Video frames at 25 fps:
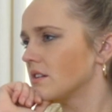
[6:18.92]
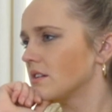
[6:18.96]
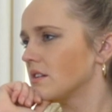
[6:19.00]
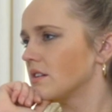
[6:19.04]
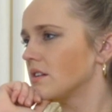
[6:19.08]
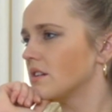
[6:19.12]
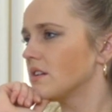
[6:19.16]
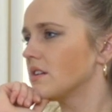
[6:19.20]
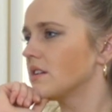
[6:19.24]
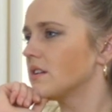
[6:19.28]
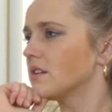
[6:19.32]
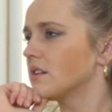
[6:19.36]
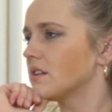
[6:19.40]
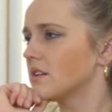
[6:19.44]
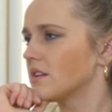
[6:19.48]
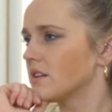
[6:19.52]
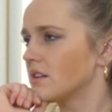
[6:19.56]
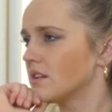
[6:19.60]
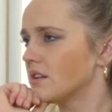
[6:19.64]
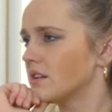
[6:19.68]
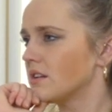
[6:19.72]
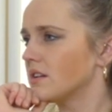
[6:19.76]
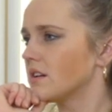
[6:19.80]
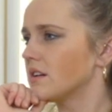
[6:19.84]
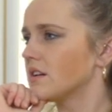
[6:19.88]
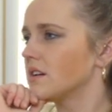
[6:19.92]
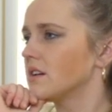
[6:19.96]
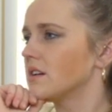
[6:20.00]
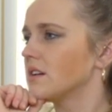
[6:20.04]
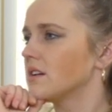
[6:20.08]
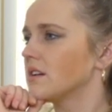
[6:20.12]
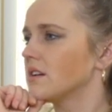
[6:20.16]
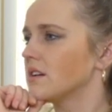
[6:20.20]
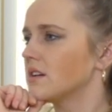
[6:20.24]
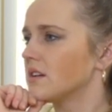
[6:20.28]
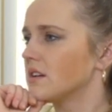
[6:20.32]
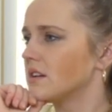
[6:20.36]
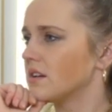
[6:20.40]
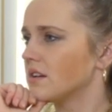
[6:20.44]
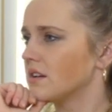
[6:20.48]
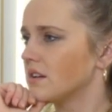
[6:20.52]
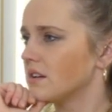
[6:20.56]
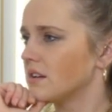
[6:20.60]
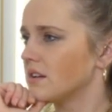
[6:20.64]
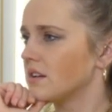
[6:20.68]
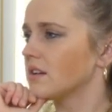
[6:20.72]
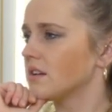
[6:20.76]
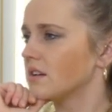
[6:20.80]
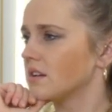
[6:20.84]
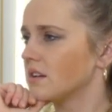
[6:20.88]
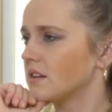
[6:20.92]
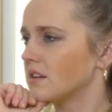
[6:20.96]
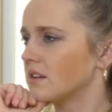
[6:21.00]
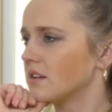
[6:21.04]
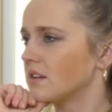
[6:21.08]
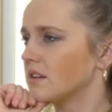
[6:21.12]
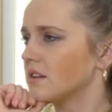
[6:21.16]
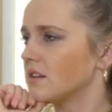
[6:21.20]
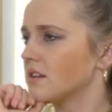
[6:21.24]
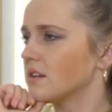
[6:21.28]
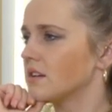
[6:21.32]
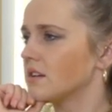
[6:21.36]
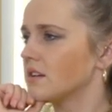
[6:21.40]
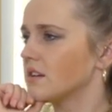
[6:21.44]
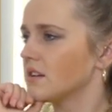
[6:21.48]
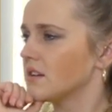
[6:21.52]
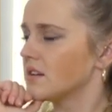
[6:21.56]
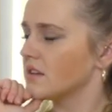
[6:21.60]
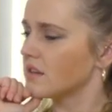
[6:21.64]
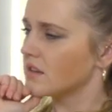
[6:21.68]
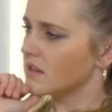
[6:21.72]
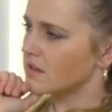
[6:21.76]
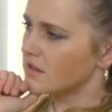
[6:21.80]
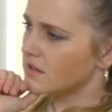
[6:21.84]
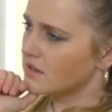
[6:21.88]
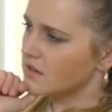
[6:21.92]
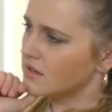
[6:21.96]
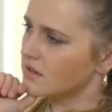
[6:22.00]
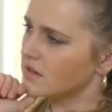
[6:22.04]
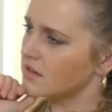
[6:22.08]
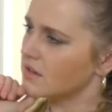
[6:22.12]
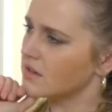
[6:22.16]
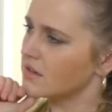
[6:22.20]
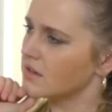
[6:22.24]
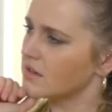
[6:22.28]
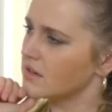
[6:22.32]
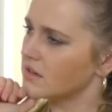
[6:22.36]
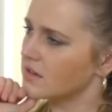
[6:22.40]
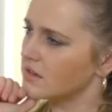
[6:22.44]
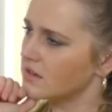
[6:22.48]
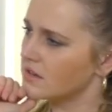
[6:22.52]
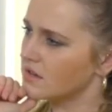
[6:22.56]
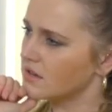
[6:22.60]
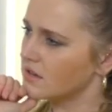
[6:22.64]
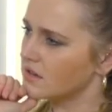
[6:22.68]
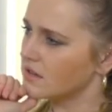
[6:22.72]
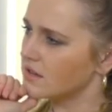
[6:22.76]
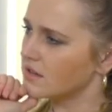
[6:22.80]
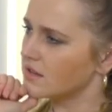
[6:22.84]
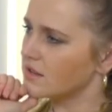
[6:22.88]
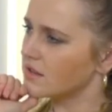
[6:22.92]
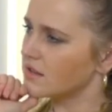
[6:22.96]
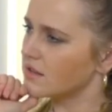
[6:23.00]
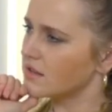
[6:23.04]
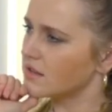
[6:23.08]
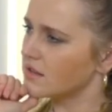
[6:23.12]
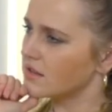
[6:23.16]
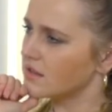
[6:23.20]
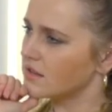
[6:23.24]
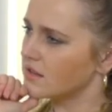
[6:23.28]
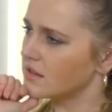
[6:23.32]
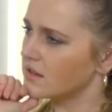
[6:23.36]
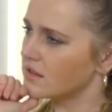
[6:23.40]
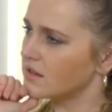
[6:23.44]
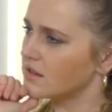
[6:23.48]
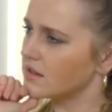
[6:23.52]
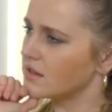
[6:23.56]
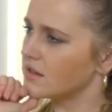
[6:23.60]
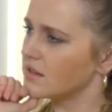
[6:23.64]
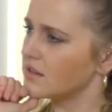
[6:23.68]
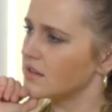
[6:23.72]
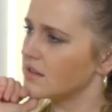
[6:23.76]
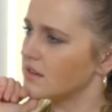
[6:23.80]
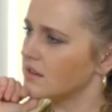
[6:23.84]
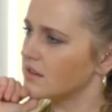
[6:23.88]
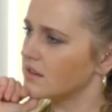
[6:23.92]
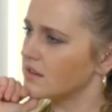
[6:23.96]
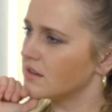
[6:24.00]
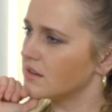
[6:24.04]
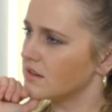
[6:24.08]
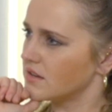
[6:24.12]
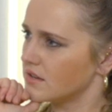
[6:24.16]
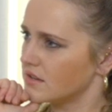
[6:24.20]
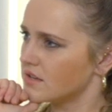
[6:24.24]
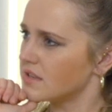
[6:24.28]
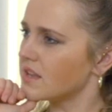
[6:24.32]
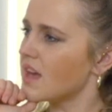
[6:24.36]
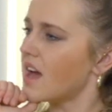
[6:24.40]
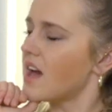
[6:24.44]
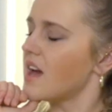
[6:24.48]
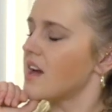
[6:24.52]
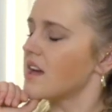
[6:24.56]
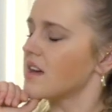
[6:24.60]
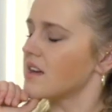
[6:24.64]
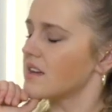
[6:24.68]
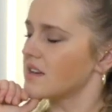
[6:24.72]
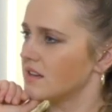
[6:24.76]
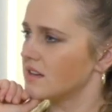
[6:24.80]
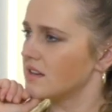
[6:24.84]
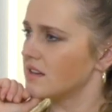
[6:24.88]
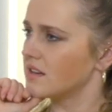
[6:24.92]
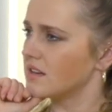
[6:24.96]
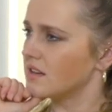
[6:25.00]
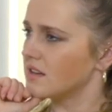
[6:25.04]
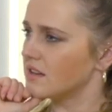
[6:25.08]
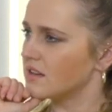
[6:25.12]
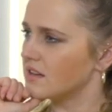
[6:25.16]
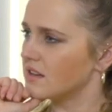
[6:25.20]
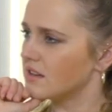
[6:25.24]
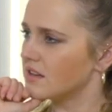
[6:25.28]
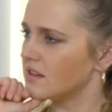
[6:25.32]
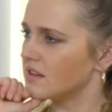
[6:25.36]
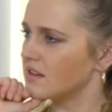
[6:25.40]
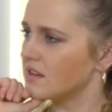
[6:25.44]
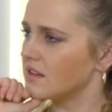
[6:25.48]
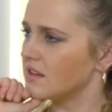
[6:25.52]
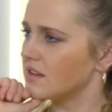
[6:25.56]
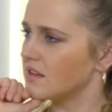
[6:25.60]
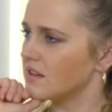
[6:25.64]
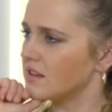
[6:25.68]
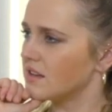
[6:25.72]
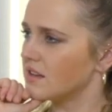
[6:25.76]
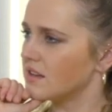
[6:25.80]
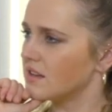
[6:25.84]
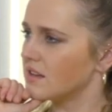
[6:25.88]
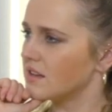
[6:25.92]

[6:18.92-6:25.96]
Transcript: This person isn't speaking.